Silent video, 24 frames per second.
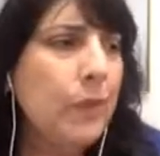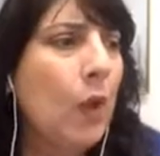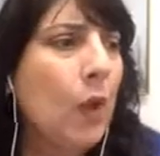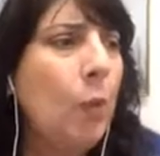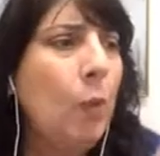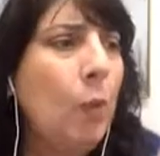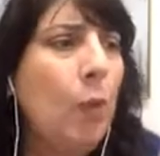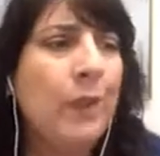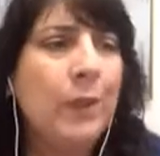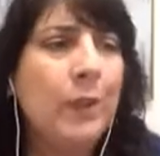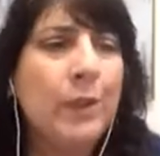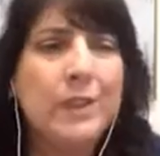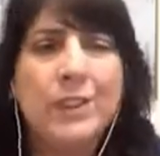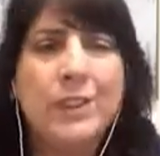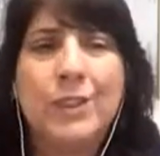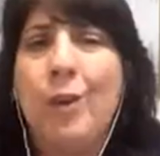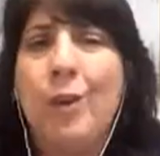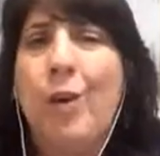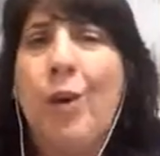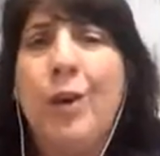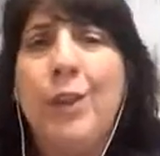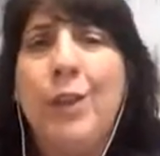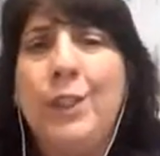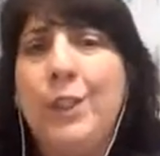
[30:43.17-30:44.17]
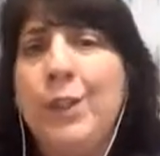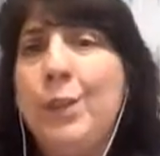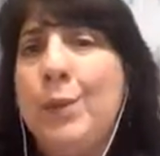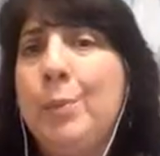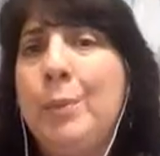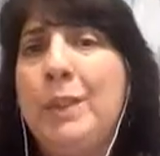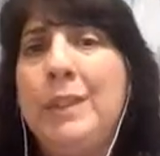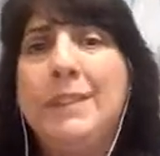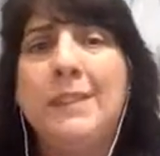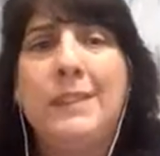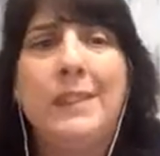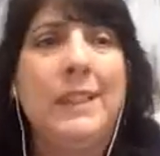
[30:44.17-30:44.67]
whether it's an audio
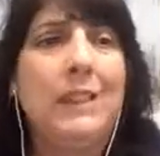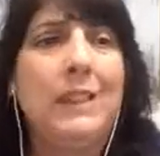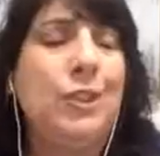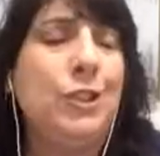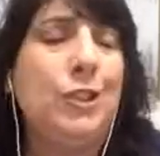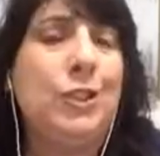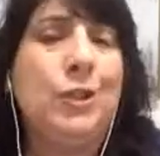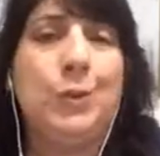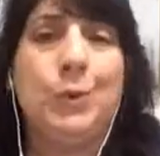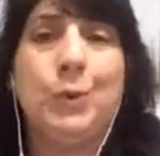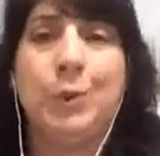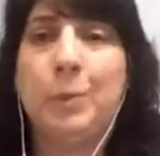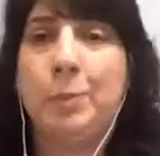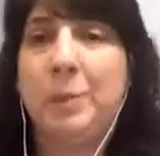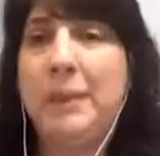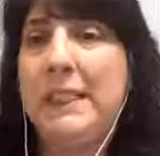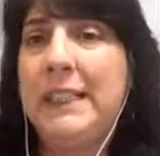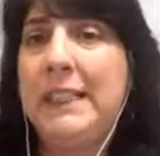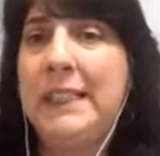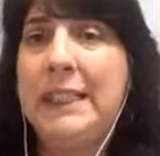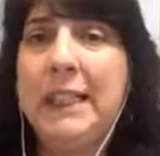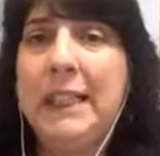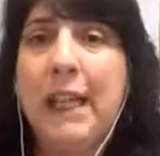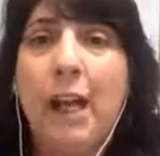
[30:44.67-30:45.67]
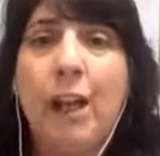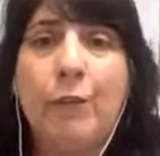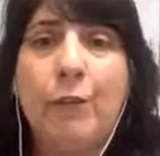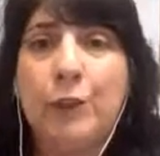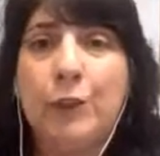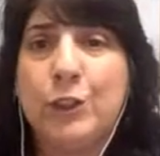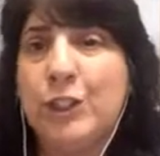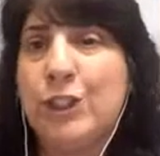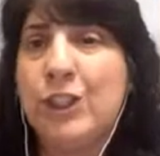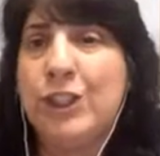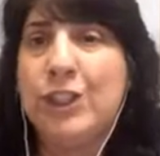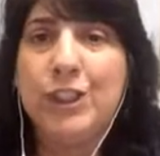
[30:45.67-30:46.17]
meditation or a PDF
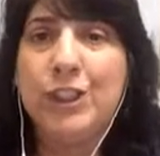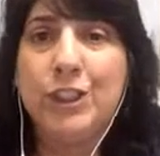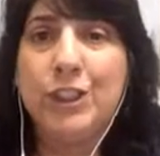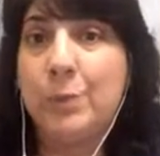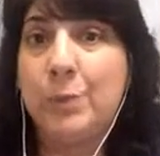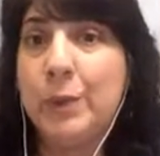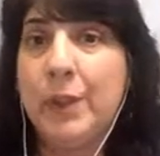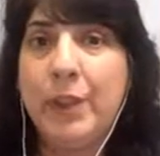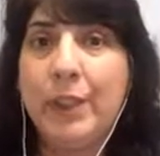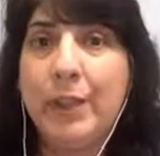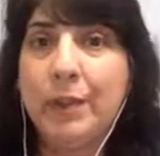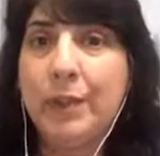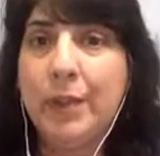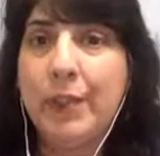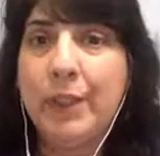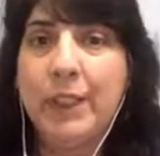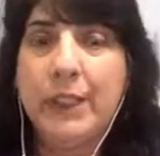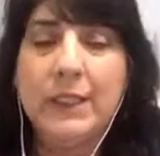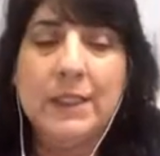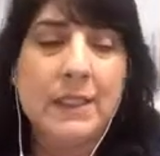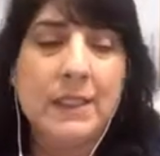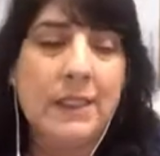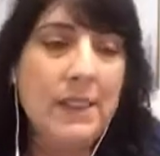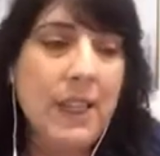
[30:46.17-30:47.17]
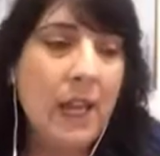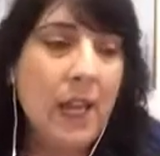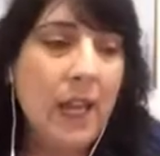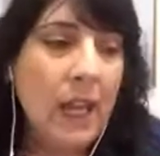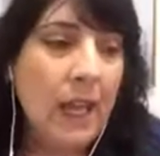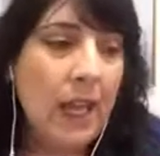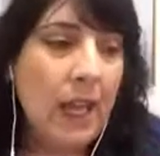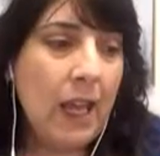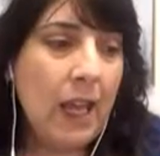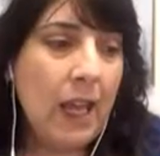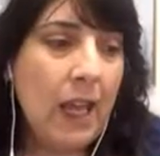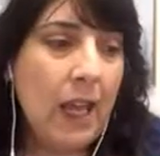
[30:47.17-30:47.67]
or cheat sheet, whatever it is.
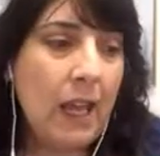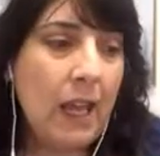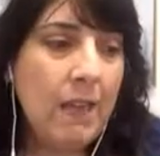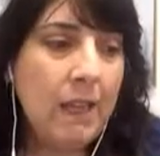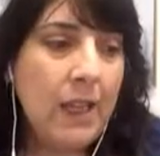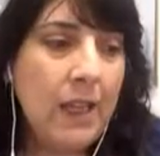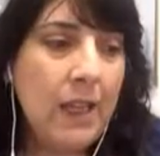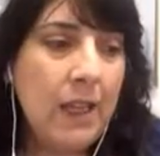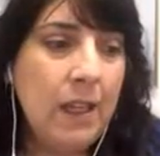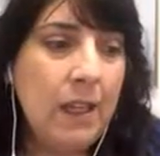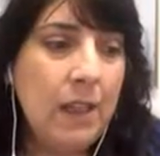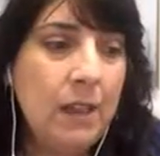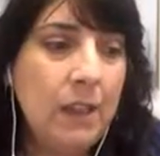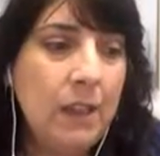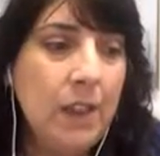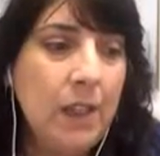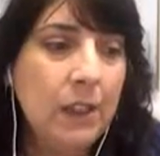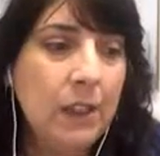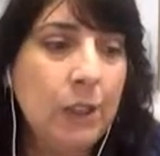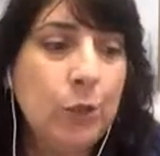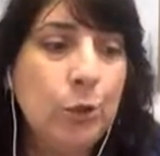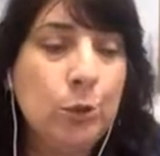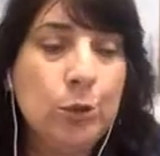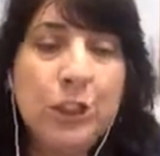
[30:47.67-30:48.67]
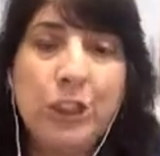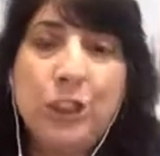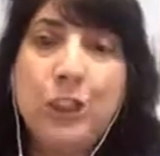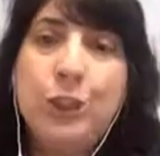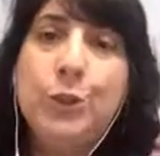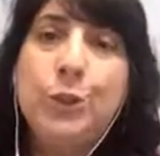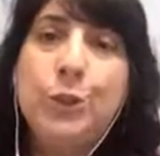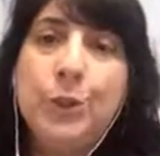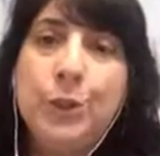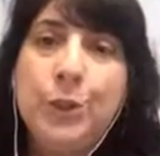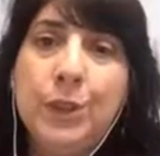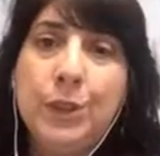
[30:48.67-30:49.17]
And then,
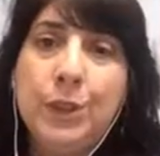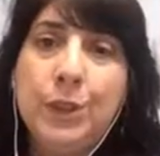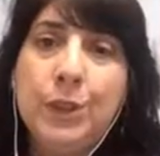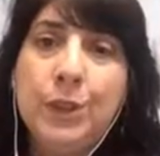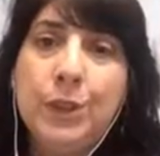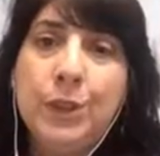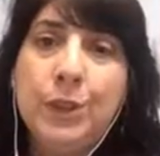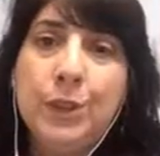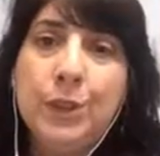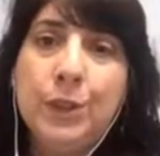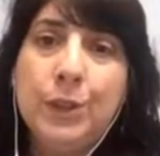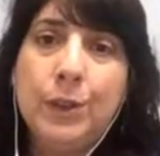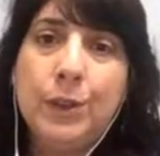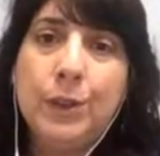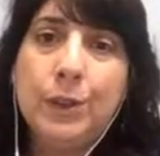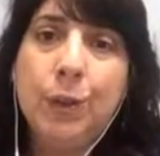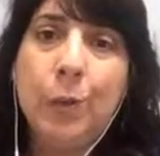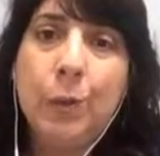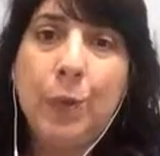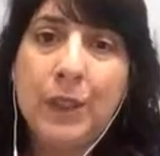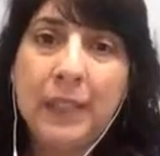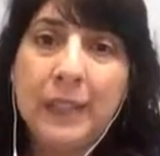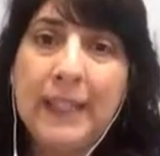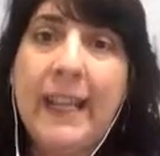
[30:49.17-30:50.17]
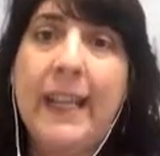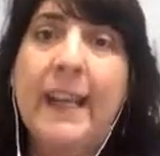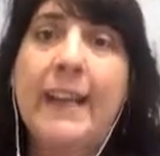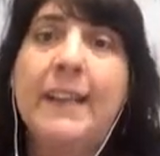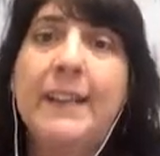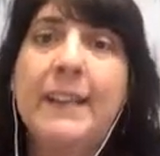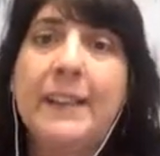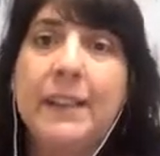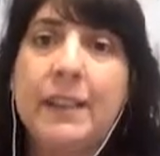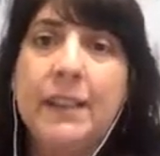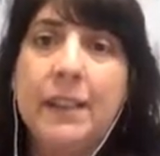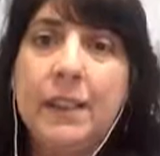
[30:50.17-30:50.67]
teach you the
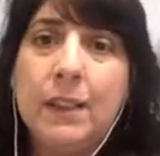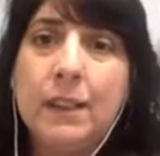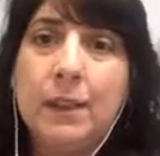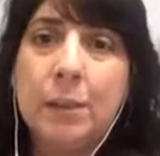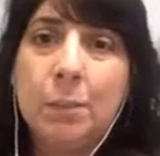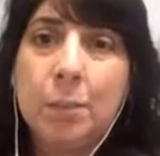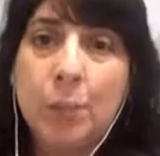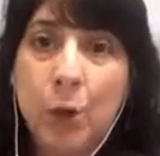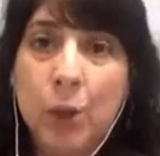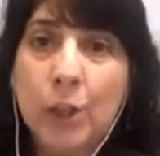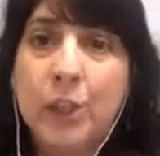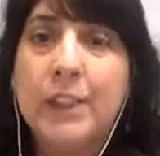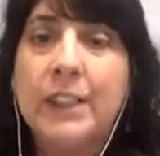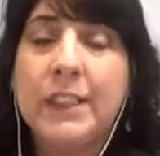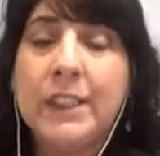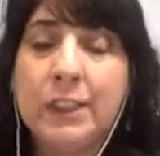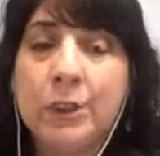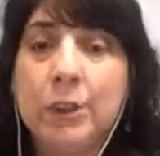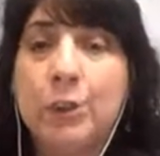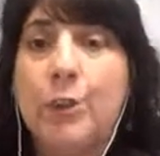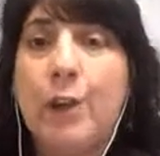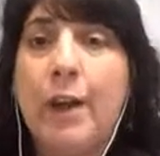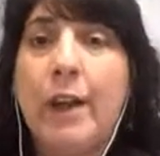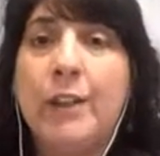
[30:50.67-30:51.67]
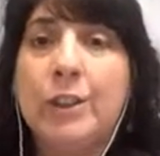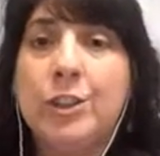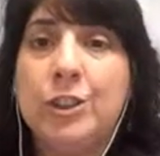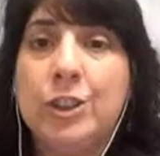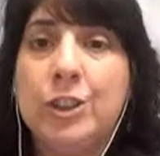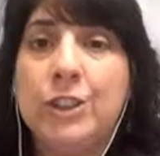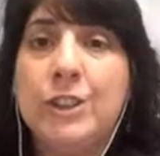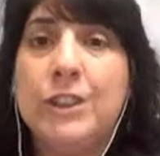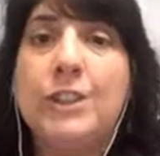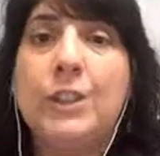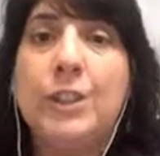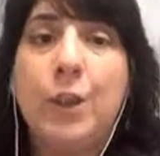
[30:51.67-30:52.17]
organic marketing
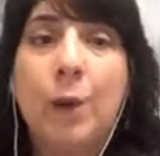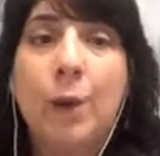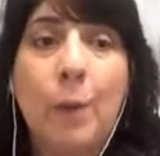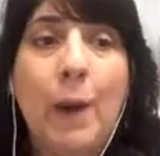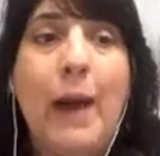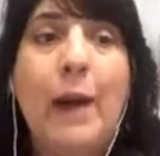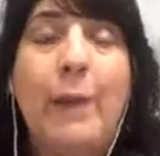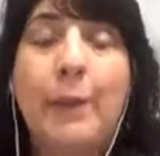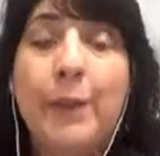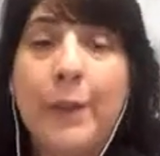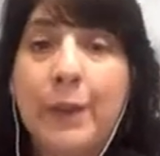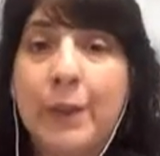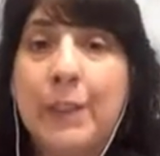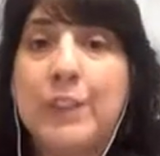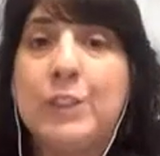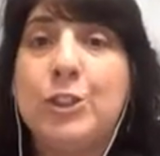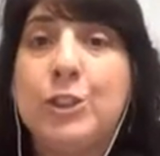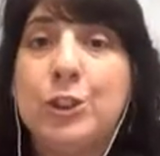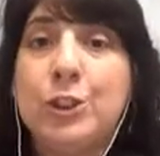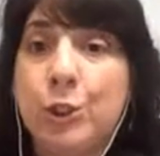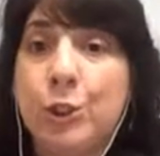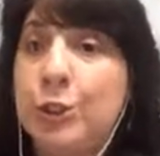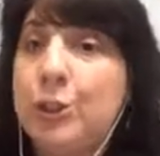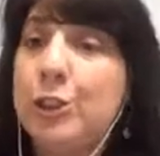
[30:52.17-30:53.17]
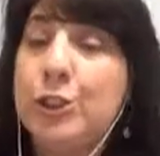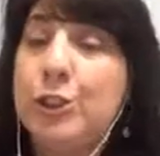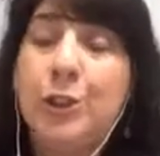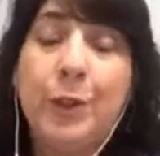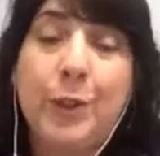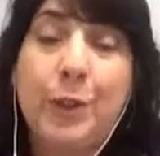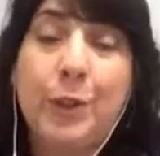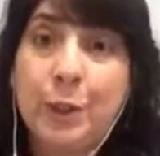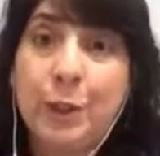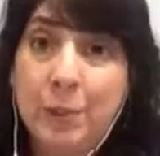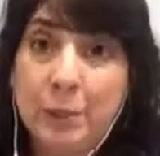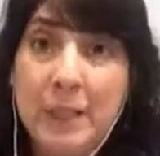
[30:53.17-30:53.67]
strategy to go out there and start
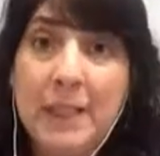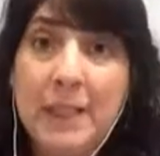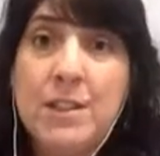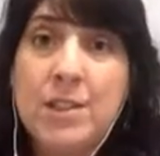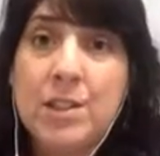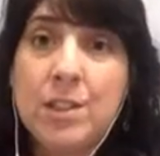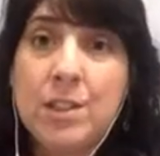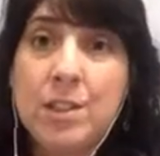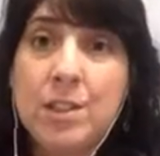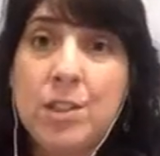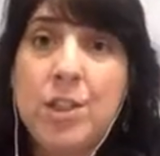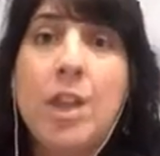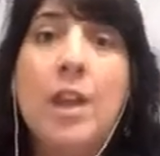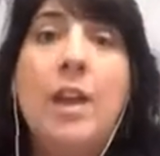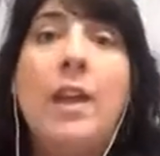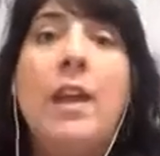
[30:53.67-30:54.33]
sharing your message.